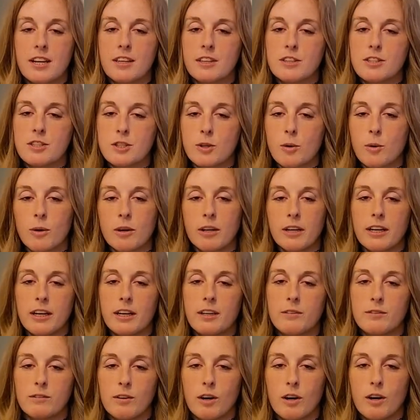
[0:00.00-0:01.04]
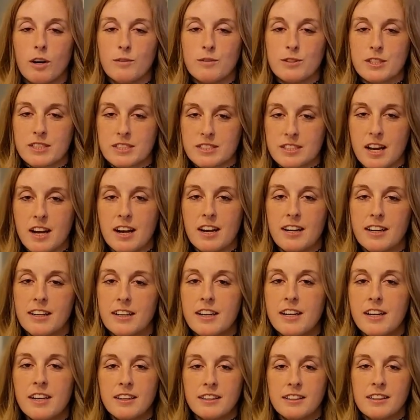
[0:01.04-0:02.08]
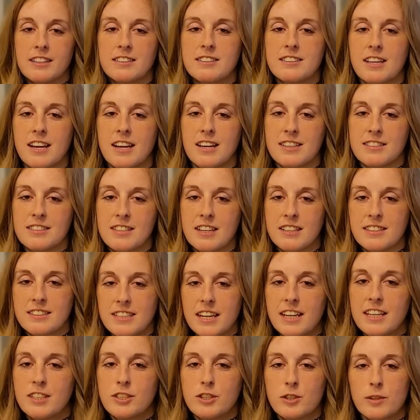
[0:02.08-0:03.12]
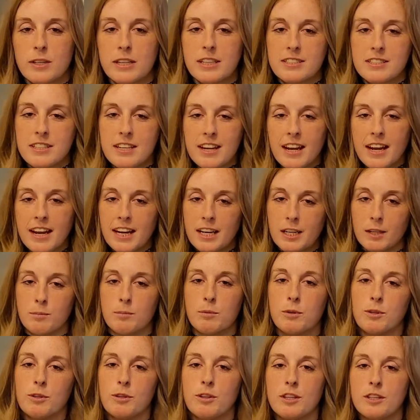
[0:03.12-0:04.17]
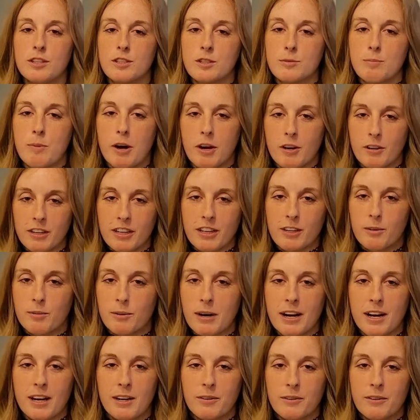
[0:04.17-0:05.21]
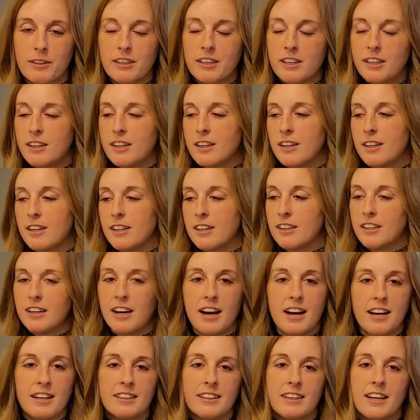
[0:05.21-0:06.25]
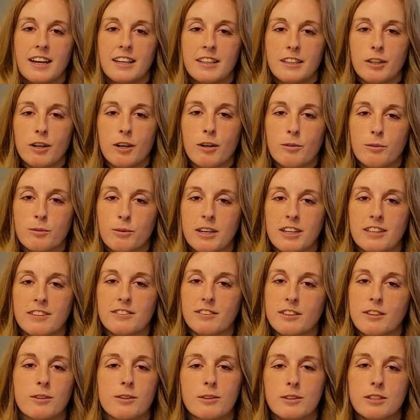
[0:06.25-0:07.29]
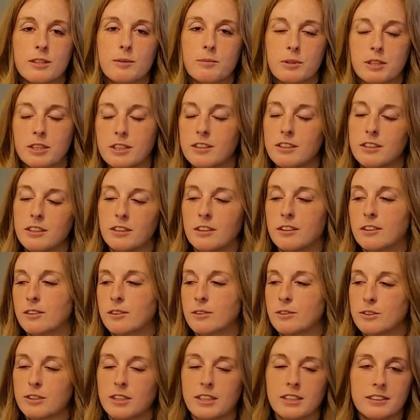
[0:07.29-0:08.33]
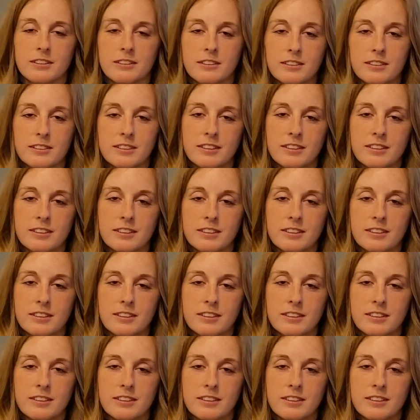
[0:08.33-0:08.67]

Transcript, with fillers: the story involves a sign that says "dangerous animal spotted around. Uh, hike at your own risk" or something along those lines.